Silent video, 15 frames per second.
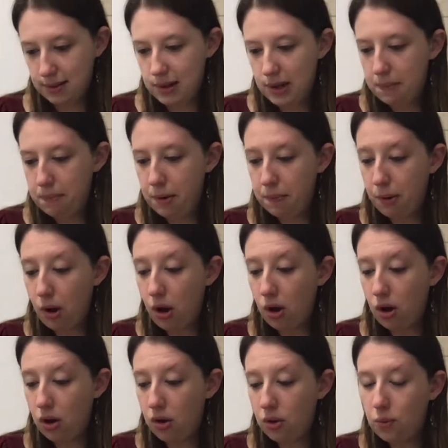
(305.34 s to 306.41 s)
But
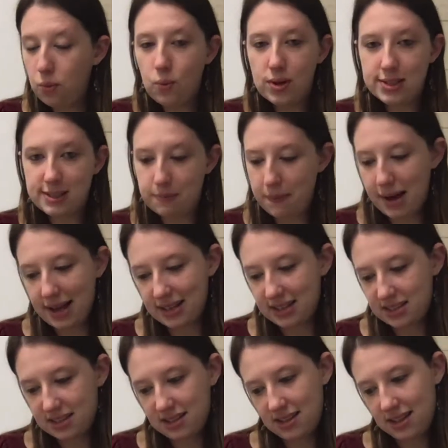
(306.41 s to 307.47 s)
Paul was the
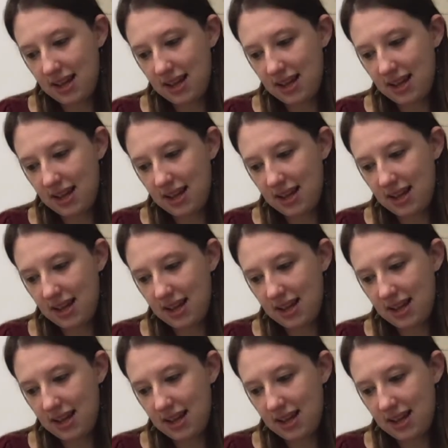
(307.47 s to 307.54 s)
best.